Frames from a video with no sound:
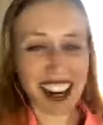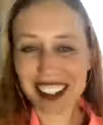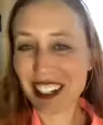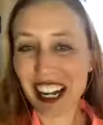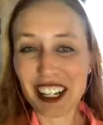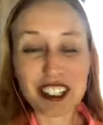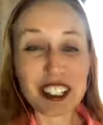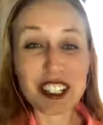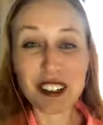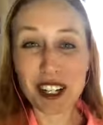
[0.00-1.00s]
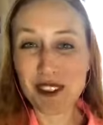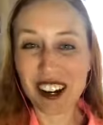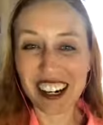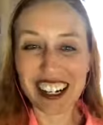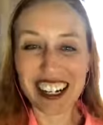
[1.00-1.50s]
I couldn't agree
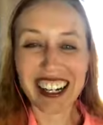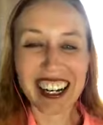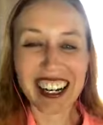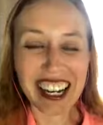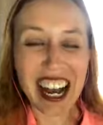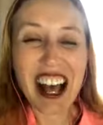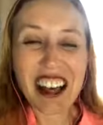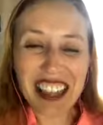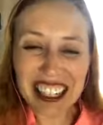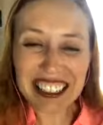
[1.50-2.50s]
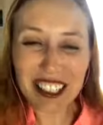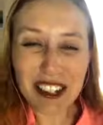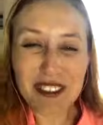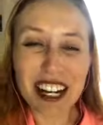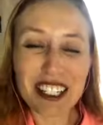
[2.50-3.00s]
more. Thanks so
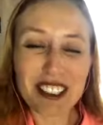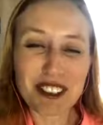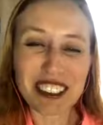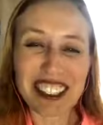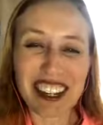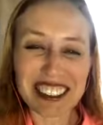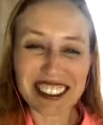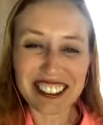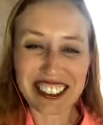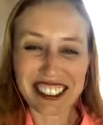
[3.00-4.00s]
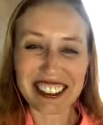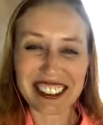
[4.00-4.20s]
much. We'll talk to you soon.